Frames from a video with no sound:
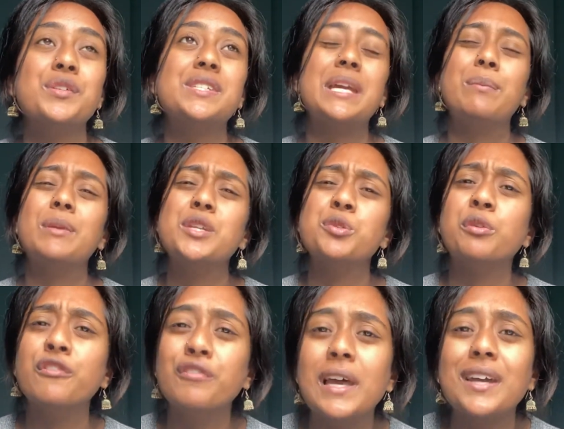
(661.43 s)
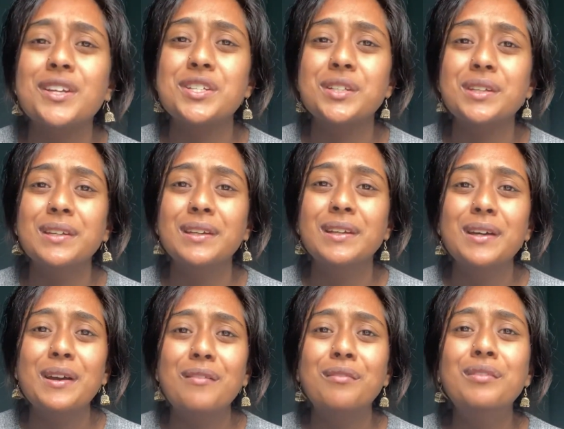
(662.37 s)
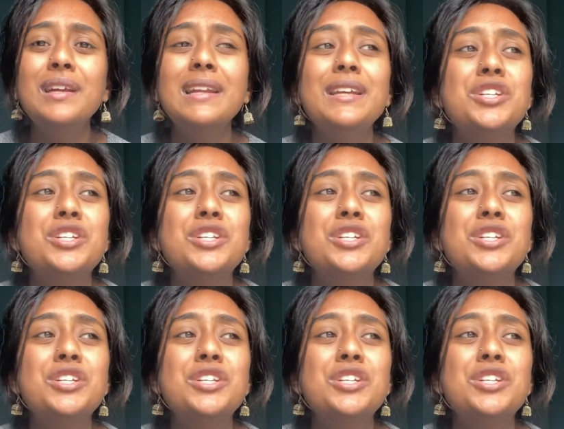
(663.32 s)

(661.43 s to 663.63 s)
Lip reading: statement is reflection, really